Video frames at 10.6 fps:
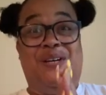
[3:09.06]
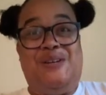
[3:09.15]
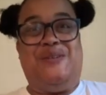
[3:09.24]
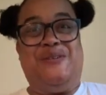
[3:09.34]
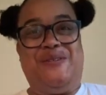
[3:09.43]

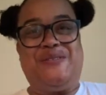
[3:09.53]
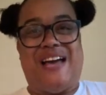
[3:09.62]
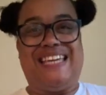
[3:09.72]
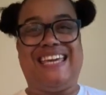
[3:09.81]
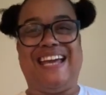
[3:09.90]
Ooh,
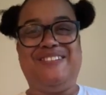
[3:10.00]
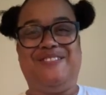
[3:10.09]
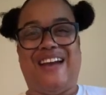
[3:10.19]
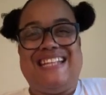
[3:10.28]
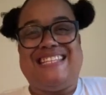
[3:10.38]
I can't
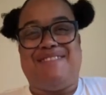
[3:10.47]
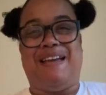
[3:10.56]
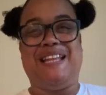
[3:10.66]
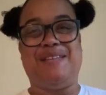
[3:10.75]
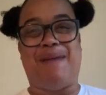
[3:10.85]
wait to
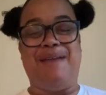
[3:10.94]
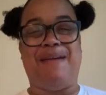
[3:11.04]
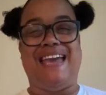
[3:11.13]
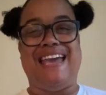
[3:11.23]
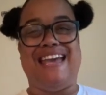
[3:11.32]
meet the
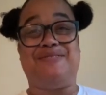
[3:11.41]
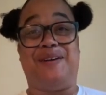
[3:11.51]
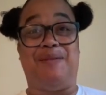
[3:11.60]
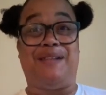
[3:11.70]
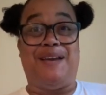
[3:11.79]
babies. We're
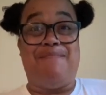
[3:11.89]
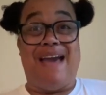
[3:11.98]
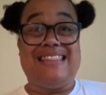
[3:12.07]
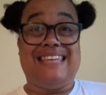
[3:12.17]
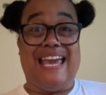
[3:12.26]
gonna play
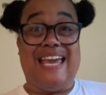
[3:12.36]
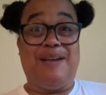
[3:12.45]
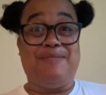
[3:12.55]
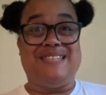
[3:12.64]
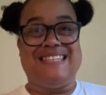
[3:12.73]
math
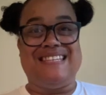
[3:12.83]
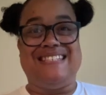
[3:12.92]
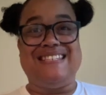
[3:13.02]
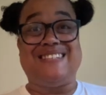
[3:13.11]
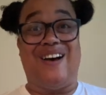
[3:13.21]
games, listen
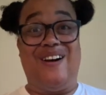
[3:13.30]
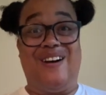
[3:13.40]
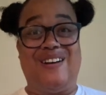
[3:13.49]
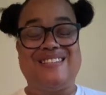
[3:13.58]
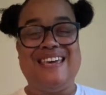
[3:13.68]
to
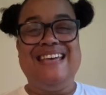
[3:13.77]
songs.